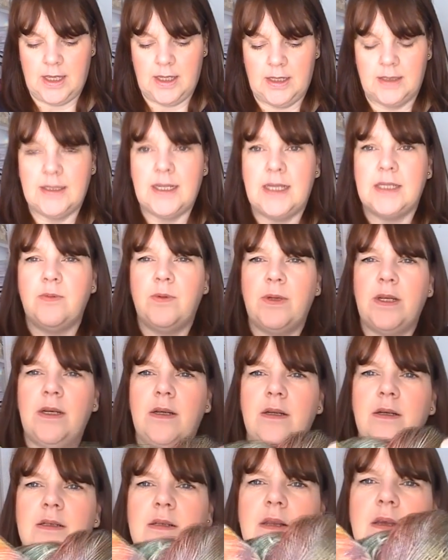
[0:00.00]
That's what it
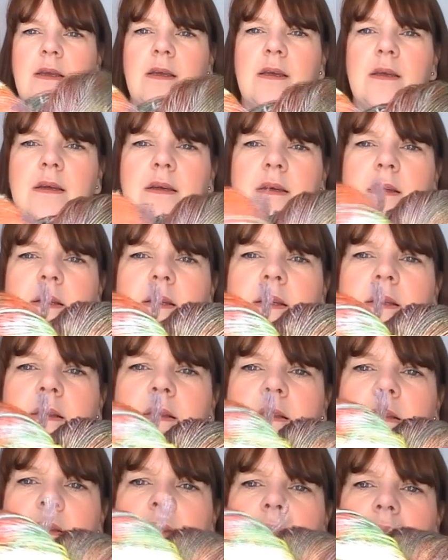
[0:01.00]
looks like
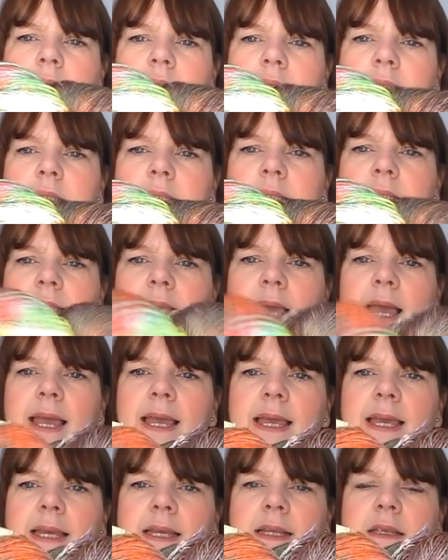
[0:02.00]
in the
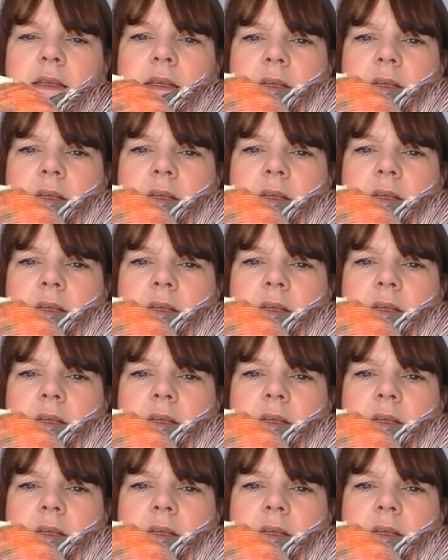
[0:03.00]
skein.